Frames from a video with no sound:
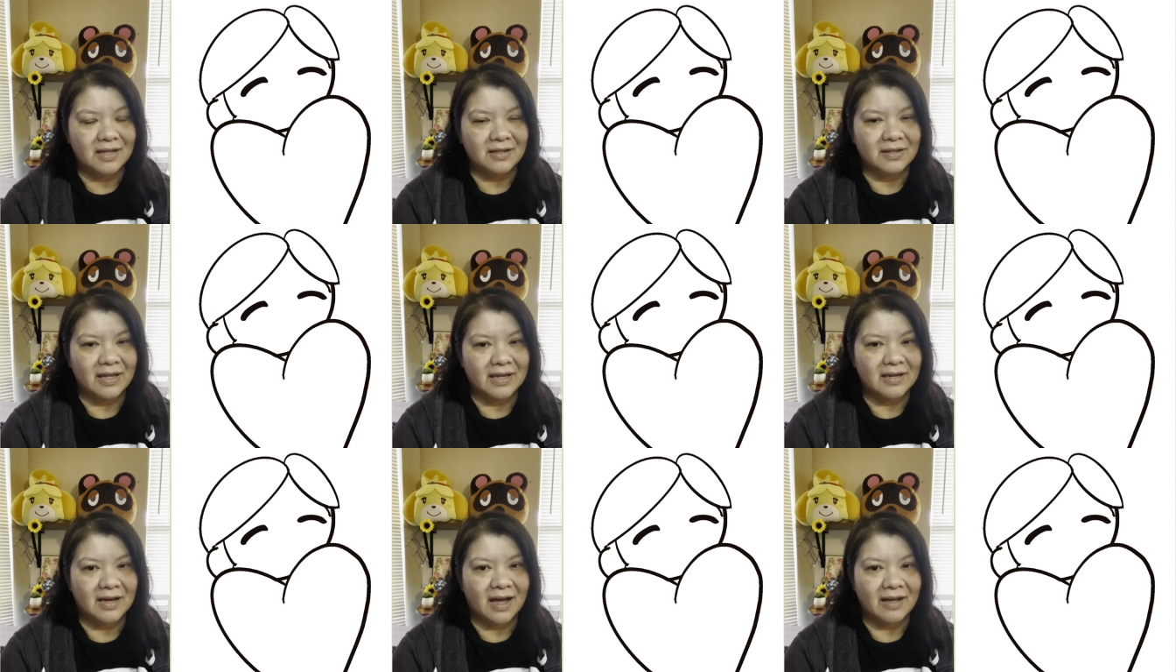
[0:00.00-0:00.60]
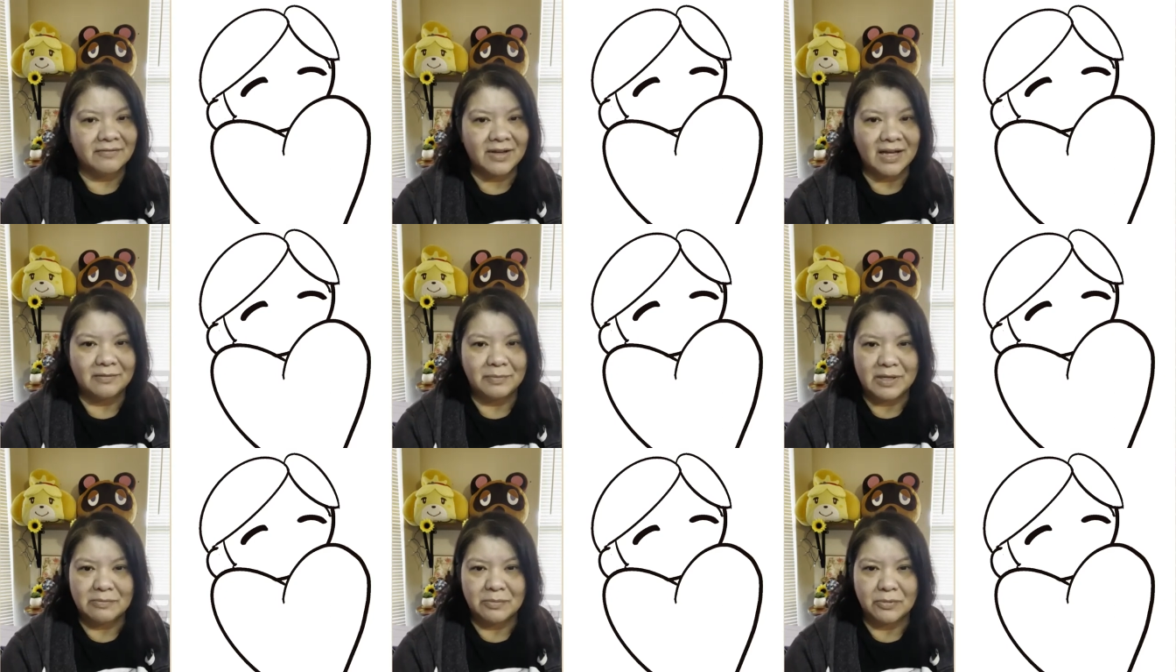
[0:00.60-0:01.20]
Like I've had
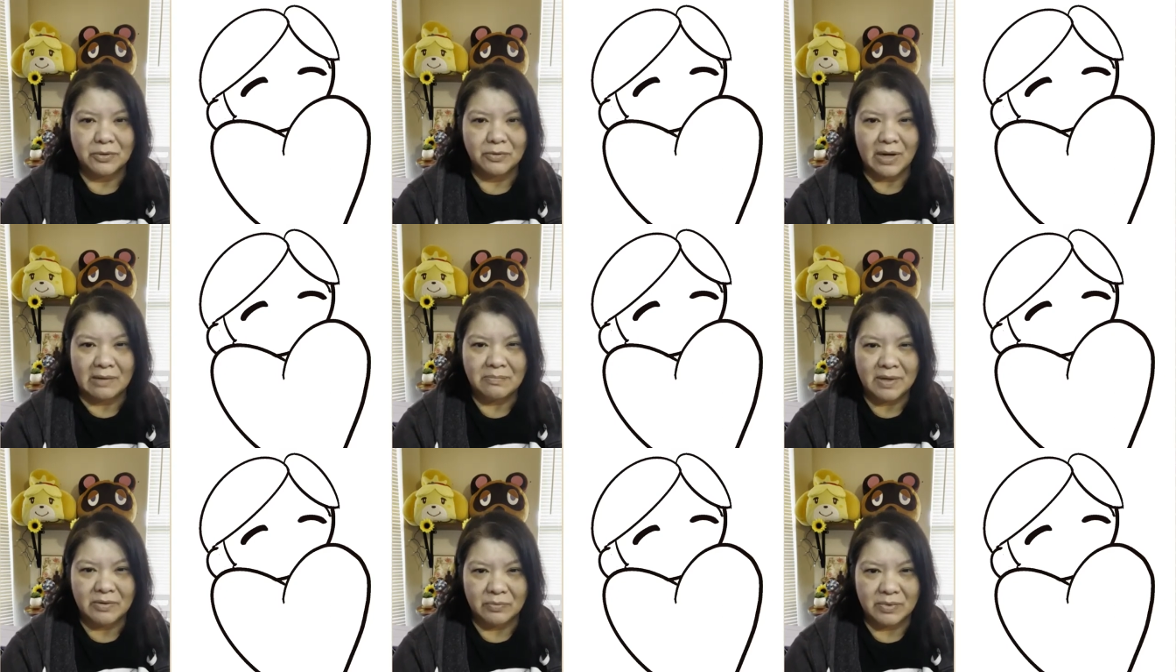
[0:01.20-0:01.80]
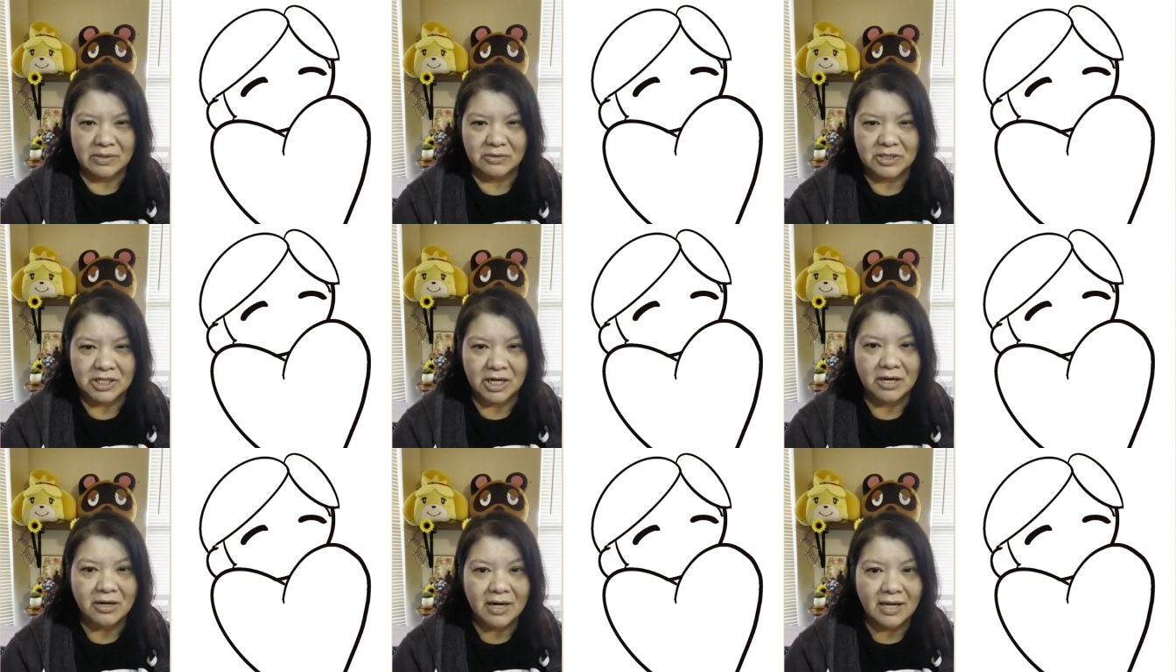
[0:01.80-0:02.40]
people grab my
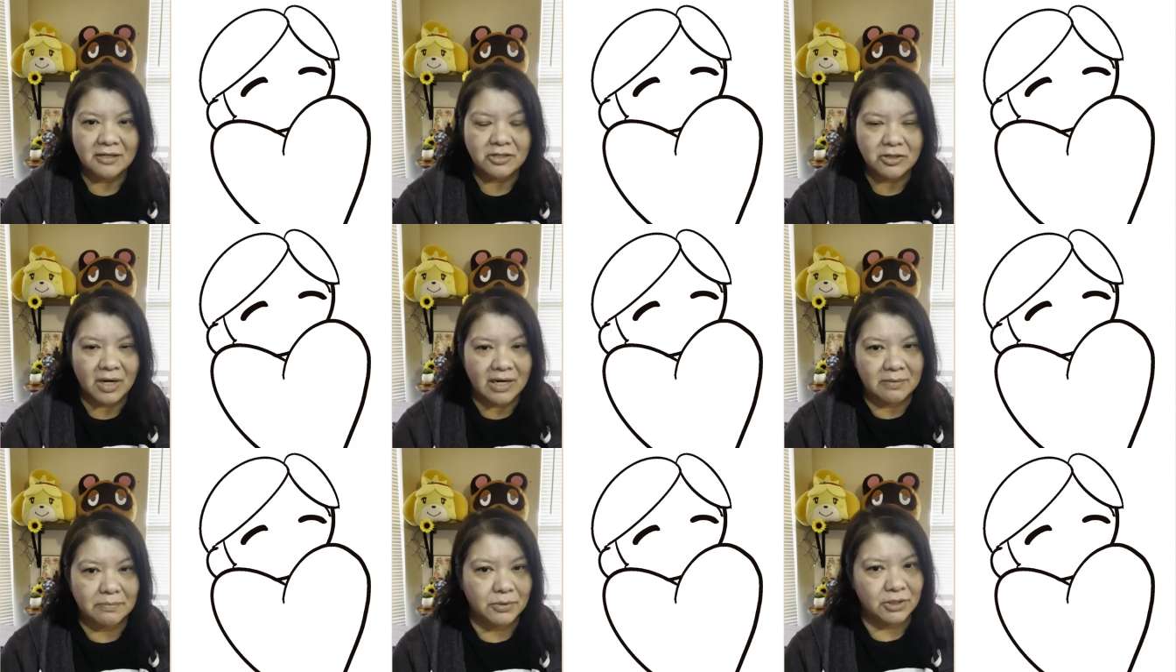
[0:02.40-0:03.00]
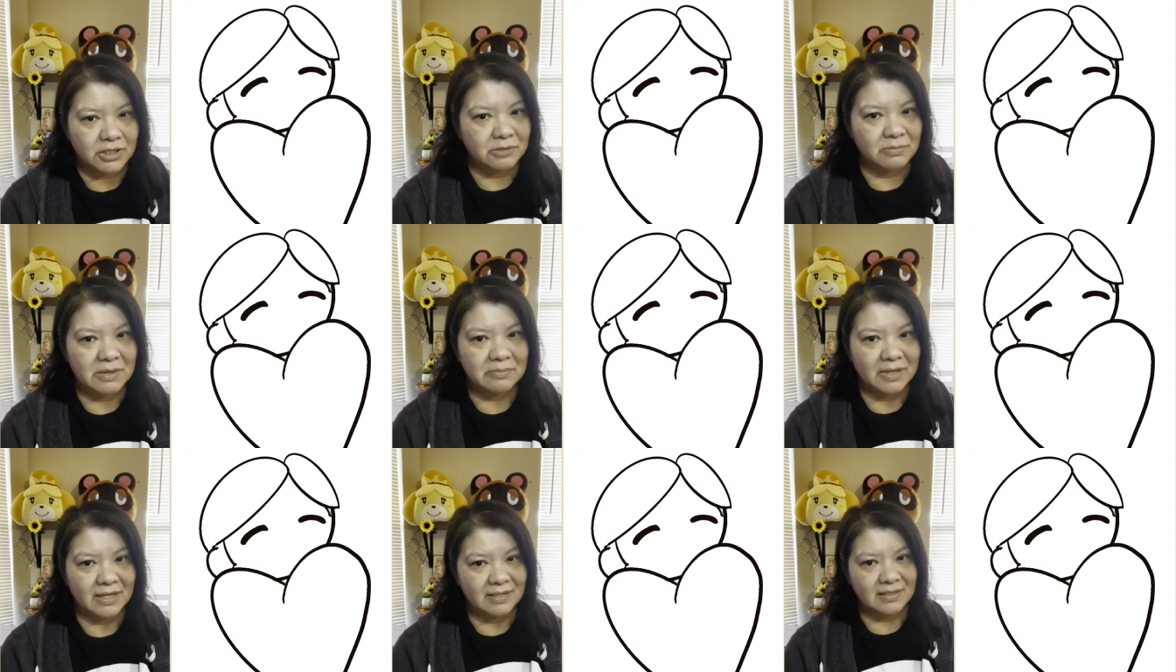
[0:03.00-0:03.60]
wheelchair and try and push me
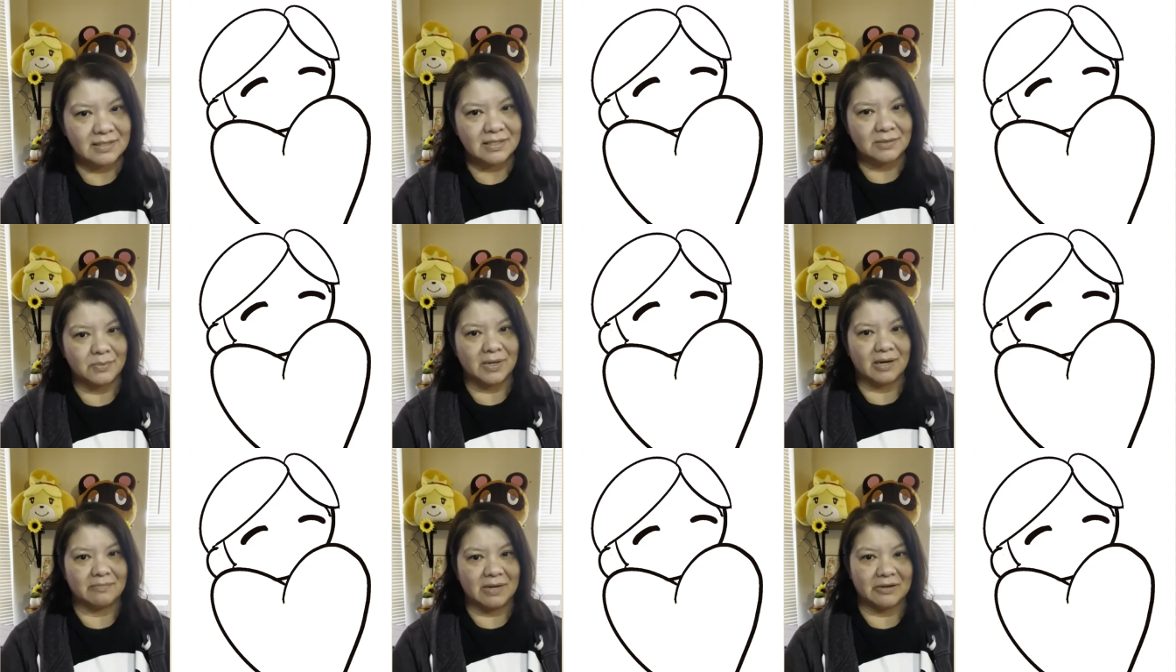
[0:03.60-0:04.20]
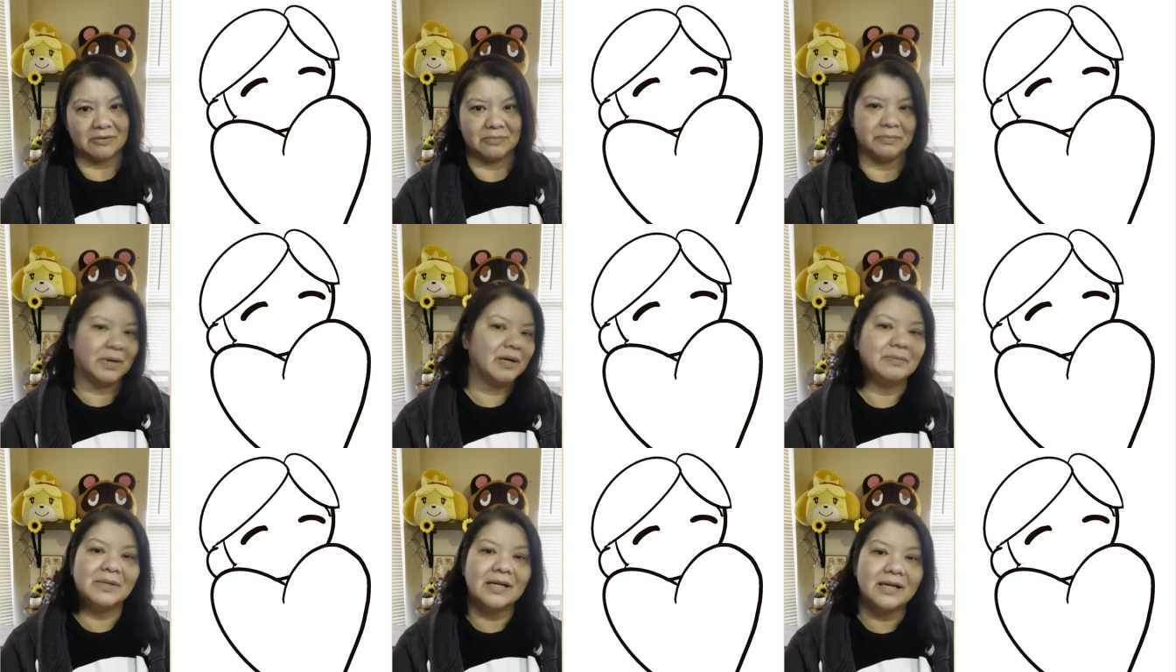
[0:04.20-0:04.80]
places when I'm out in
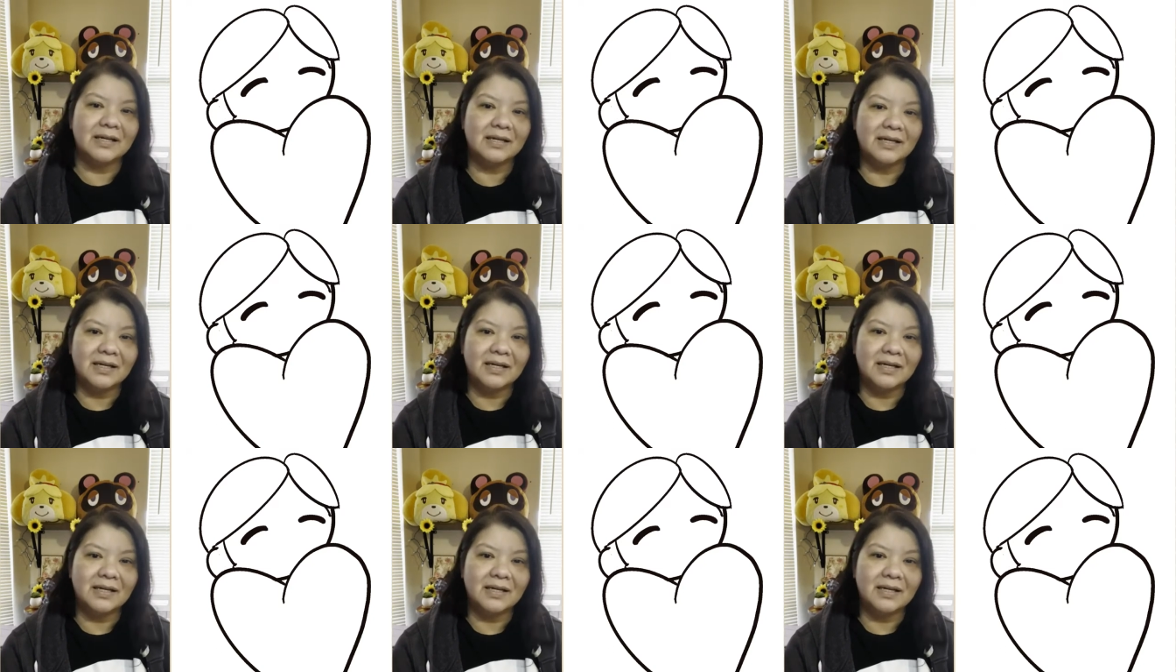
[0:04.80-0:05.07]
public.